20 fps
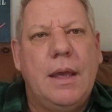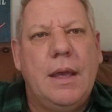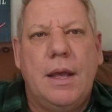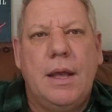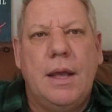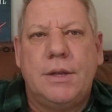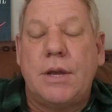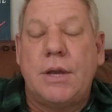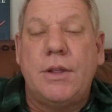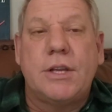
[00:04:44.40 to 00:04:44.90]

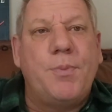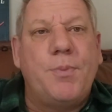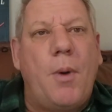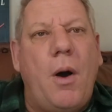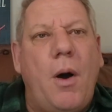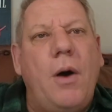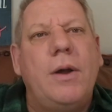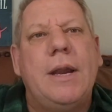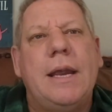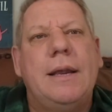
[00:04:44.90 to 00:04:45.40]
So this
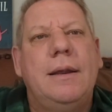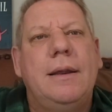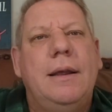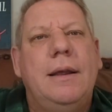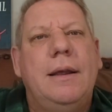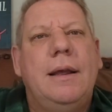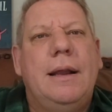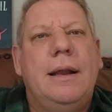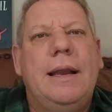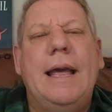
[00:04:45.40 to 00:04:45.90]
morning,
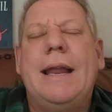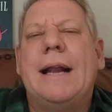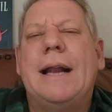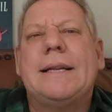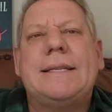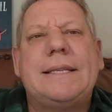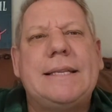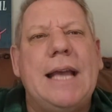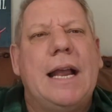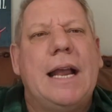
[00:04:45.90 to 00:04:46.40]
let
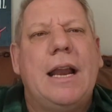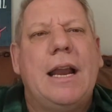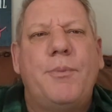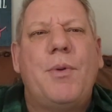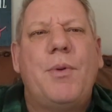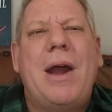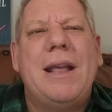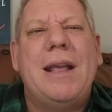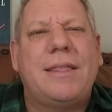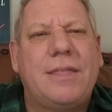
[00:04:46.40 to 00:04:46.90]
us
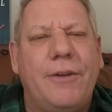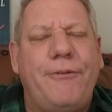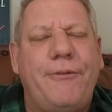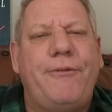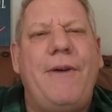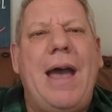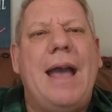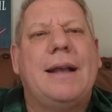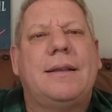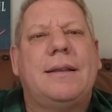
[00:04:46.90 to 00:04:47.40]
celebrate the
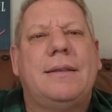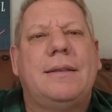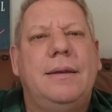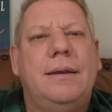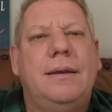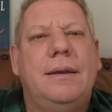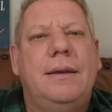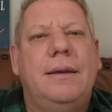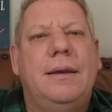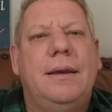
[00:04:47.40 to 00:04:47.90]
fact
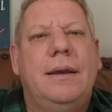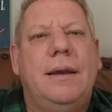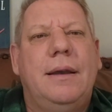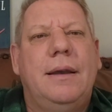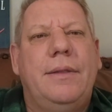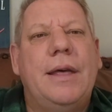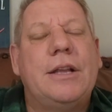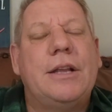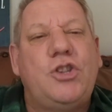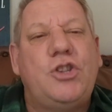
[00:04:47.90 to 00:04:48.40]

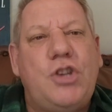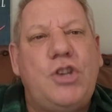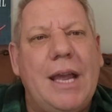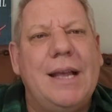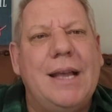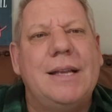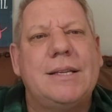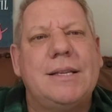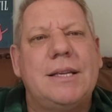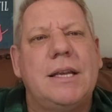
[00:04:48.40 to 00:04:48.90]
that
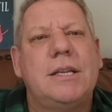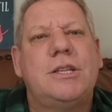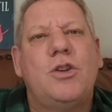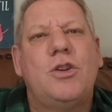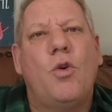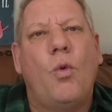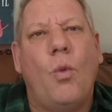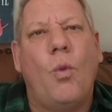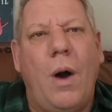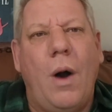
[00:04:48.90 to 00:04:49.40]

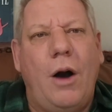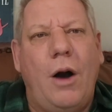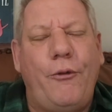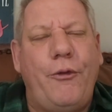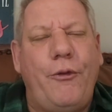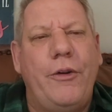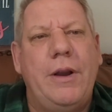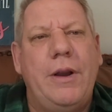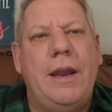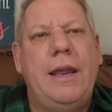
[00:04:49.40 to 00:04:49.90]
Jesus
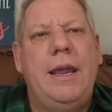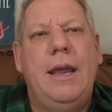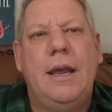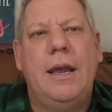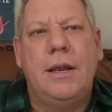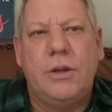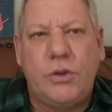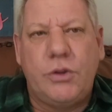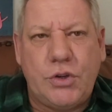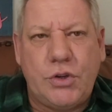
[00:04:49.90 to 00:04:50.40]
willfully
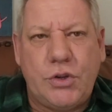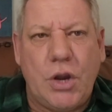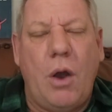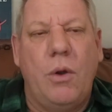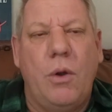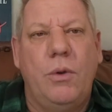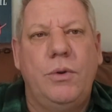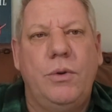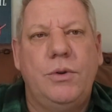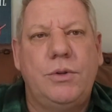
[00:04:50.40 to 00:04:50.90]

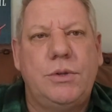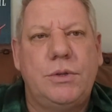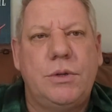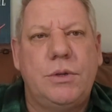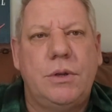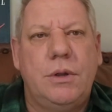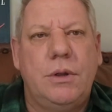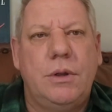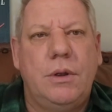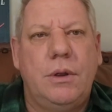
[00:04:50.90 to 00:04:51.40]
chose
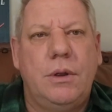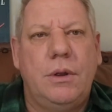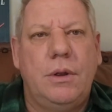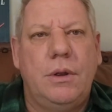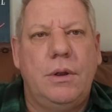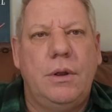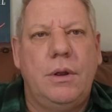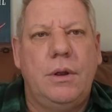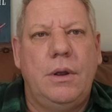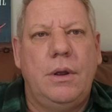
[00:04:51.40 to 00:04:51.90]

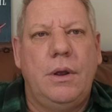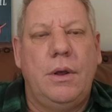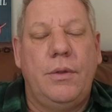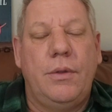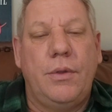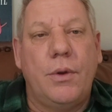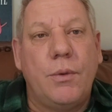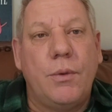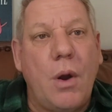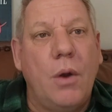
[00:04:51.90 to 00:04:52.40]

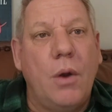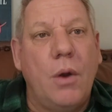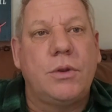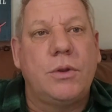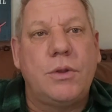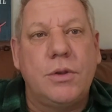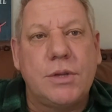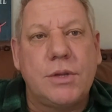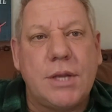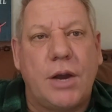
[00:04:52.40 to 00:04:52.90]
the road
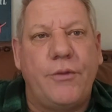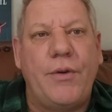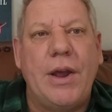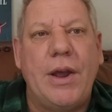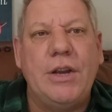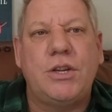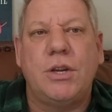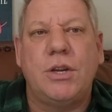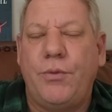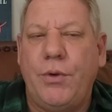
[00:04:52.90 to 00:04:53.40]
to
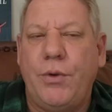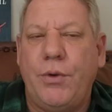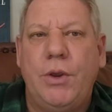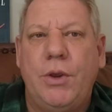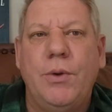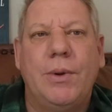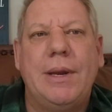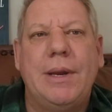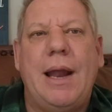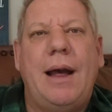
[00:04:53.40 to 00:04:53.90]
salvation for
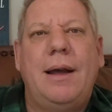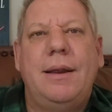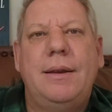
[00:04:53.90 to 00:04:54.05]
you and I.